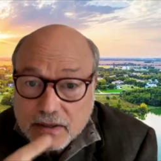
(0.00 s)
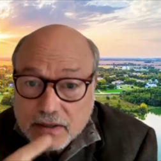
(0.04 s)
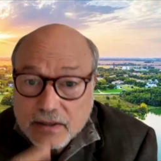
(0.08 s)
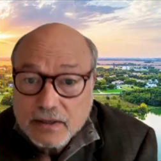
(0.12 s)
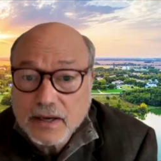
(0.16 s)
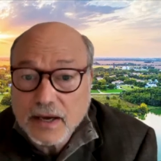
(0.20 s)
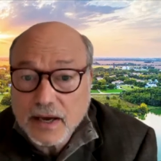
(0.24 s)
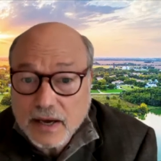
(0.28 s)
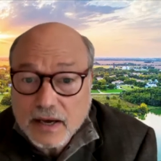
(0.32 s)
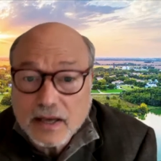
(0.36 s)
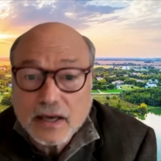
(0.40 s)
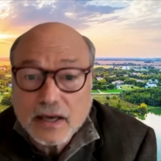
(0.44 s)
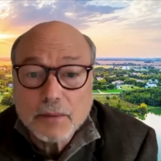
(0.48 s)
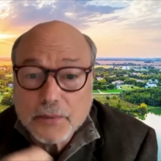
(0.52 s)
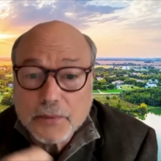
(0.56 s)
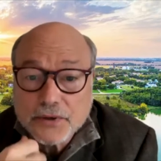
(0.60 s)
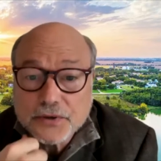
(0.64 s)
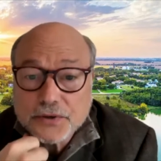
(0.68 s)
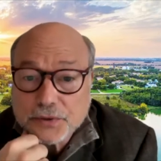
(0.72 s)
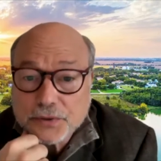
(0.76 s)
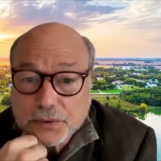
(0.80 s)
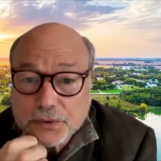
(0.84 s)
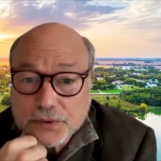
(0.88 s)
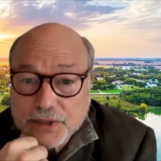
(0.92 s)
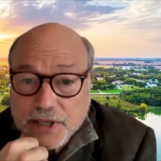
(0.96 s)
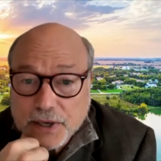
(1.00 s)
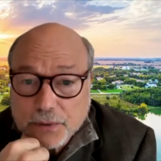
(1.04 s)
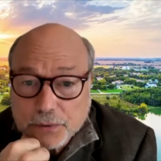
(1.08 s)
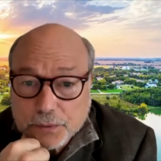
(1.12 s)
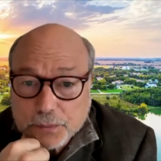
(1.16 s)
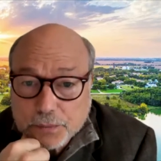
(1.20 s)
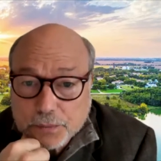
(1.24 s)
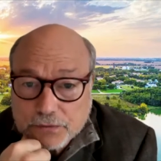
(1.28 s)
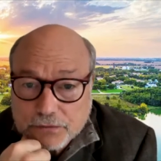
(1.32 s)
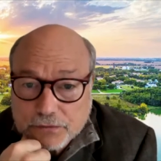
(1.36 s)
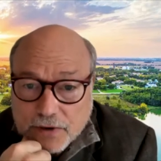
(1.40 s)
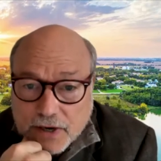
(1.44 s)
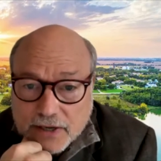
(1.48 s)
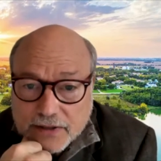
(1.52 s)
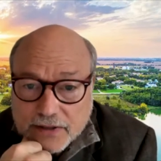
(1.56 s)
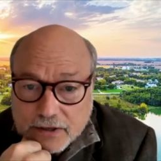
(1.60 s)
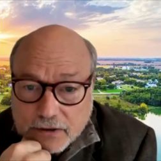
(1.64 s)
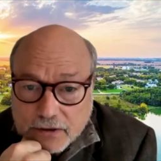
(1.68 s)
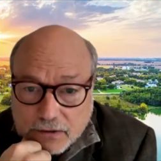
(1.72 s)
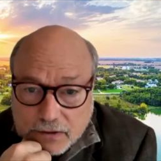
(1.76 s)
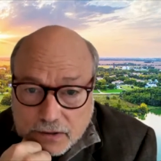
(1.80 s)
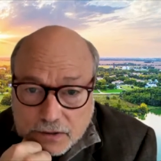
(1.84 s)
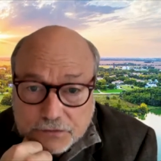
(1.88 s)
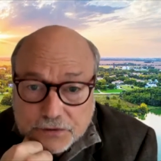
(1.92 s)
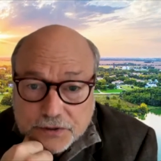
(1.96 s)
element to it that would provide the
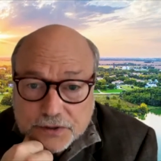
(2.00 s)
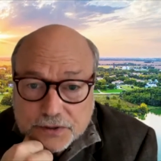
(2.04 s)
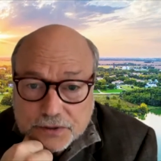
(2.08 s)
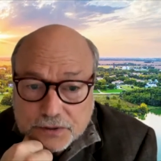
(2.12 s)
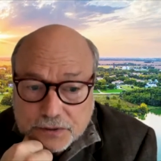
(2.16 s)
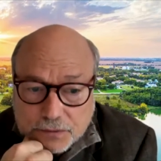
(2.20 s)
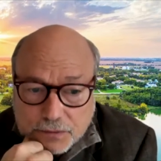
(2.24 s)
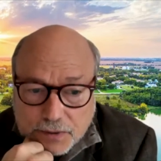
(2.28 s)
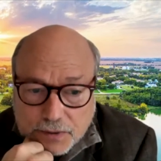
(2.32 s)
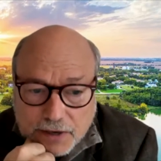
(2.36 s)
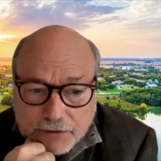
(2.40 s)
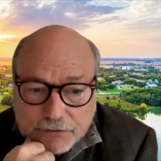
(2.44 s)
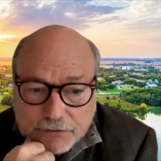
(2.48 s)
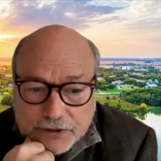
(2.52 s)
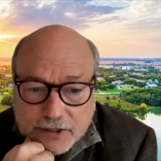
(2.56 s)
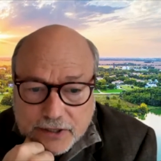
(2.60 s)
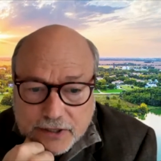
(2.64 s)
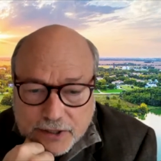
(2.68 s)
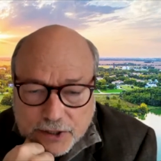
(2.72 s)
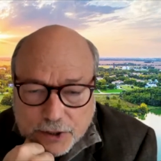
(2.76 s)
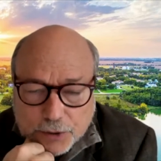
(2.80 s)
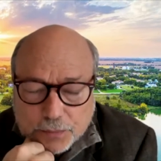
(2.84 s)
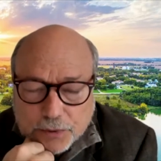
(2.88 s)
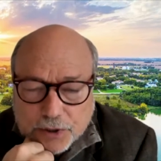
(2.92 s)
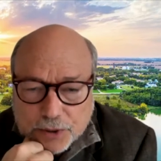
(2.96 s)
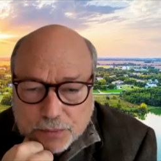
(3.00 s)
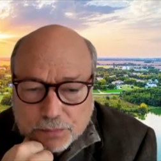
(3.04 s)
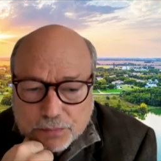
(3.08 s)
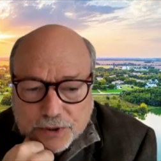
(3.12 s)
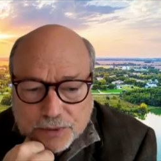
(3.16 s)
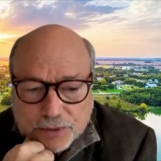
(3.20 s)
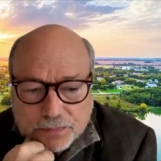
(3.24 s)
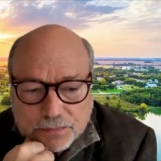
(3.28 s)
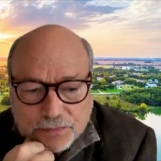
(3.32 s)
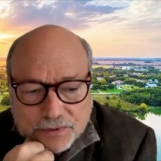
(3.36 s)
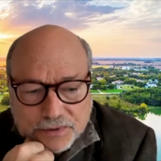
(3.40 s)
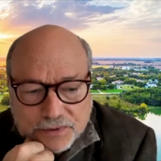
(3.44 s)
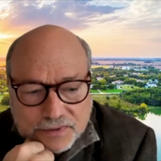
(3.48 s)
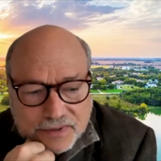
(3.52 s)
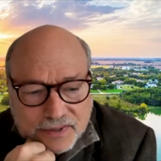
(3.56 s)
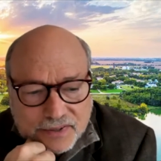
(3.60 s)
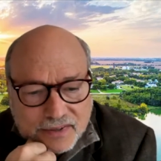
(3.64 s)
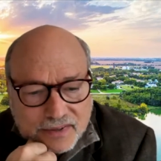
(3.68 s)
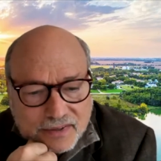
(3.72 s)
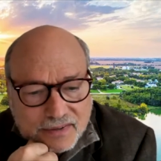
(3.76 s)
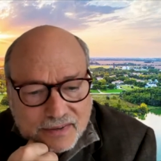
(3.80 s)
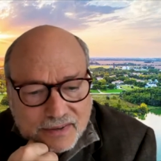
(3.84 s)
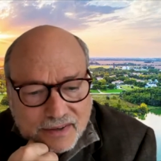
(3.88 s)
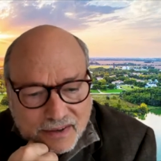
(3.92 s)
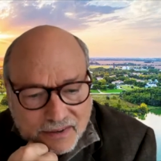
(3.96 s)
artificial gravity to help keep people
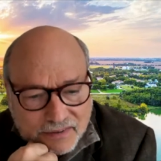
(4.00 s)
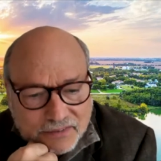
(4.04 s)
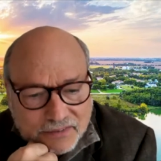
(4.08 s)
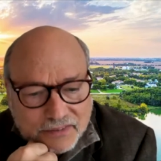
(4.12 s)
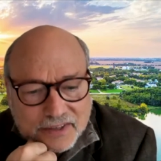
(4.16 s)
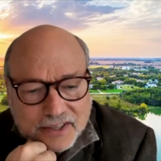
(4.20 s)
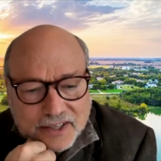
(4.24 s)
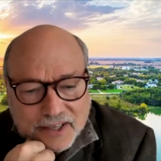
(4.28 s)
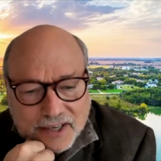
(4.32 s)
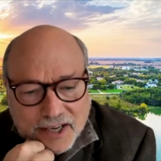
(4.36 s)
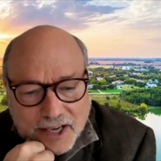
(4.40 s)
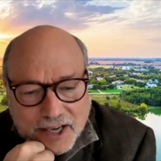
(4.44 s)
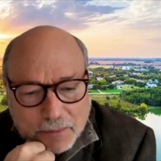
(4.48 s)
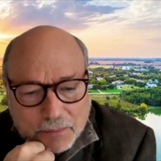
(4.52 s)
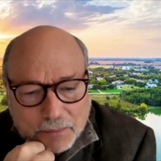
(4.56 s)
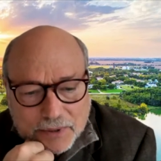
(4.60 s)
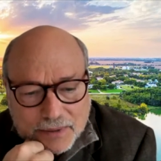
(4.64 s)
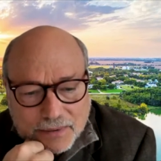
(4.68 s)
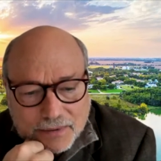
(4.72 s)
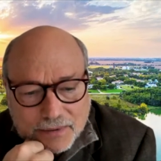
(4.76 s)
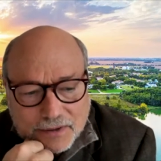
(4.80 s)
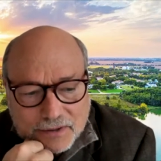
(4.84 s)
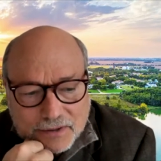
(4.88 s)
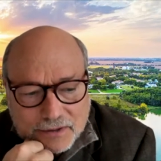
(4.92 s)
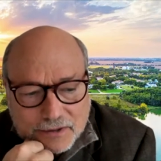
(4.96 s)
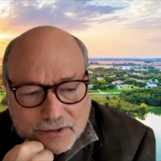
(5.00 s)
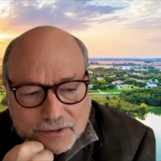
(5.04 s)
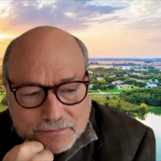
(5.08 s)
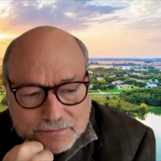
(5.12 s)
healthy and happy longer.